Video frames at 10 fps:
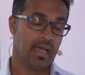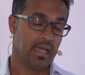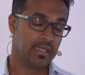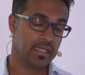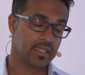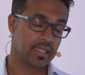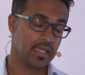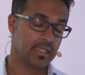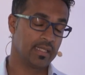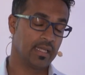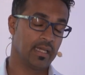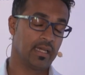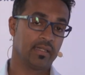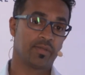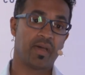and this
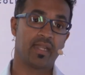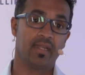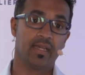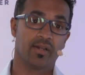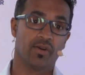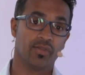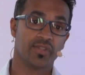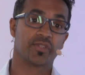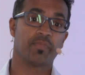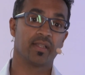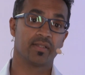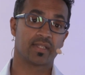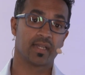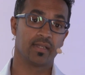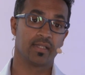is pending on
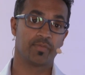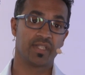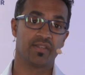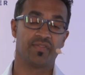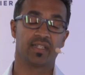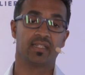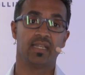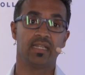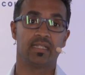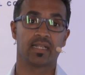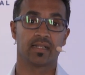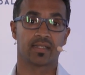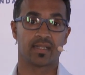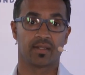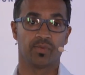study-specific
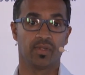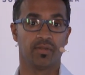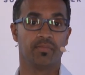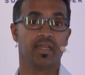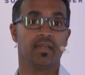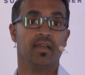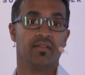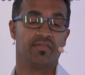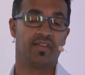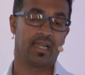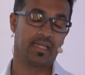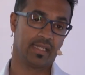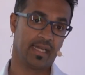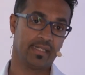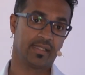details that will be
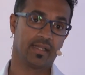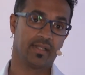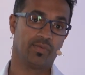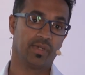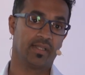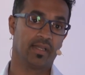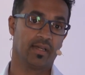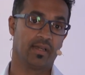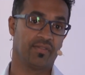validated with the